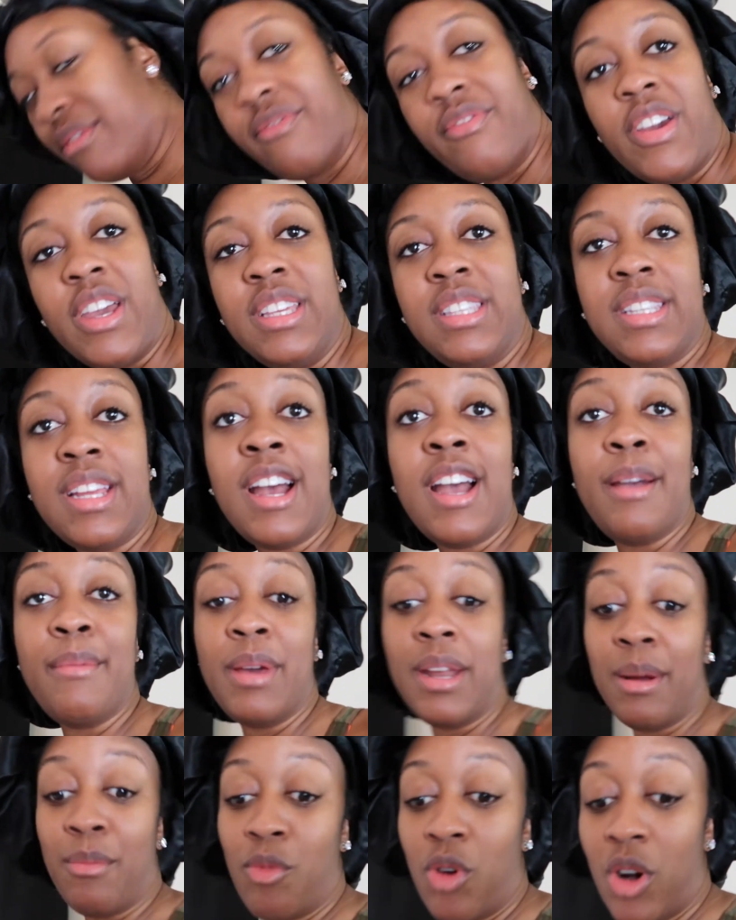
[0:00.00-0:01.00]
FaceTime and
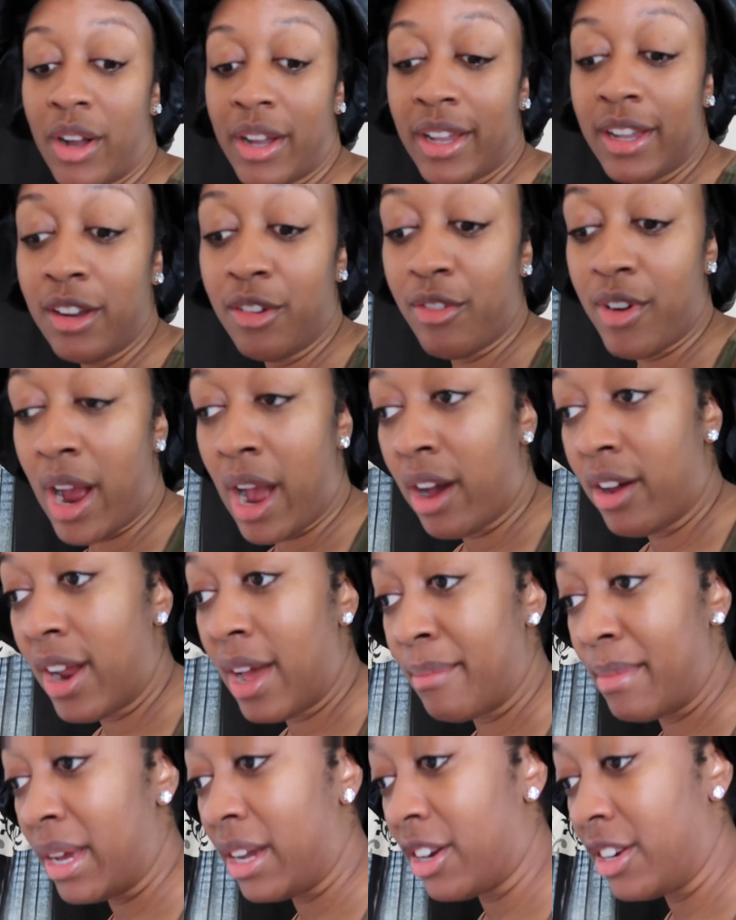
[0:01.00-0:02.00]
I'm walking around, I
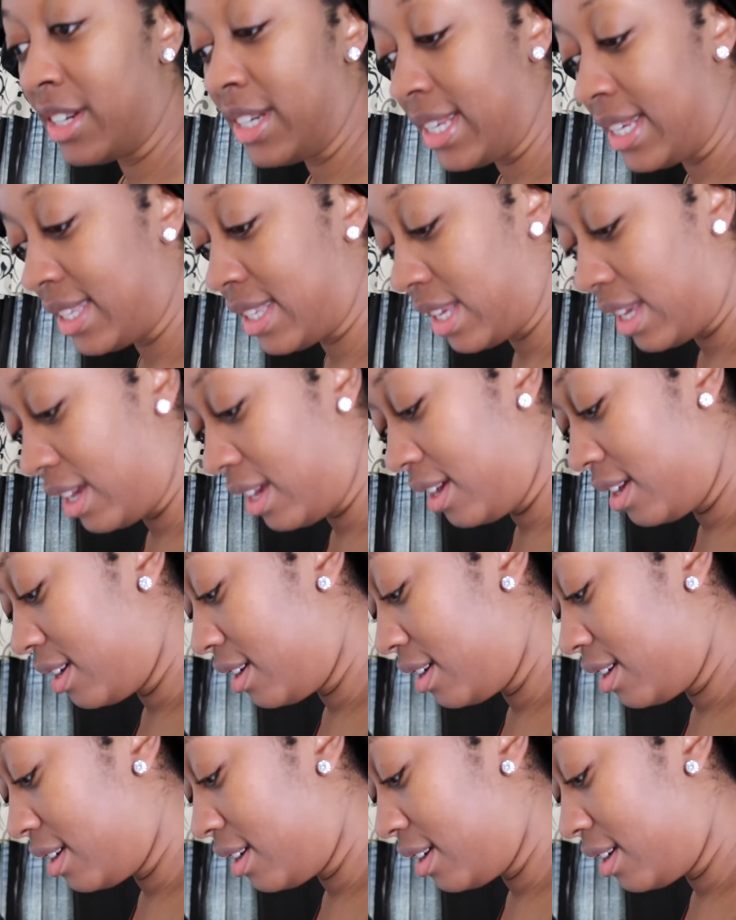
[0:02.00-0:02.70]
make her dizzy.